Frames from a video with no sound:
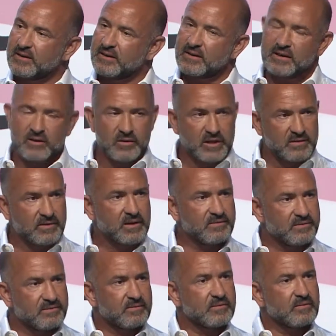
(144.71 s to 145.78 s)
You know, even if
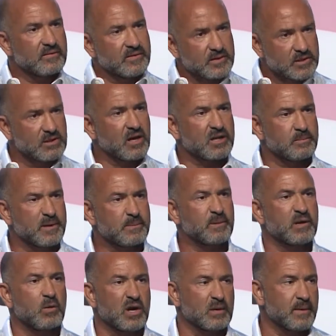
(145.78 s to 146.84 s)
there's a lot of people that
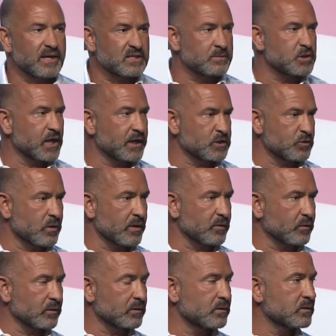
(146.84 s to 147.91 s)
want to make some change around the
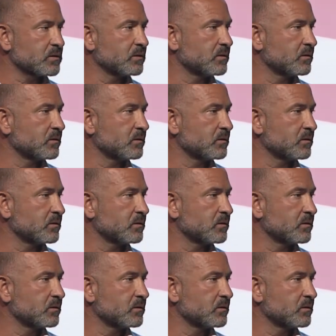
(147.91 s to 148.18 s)
world,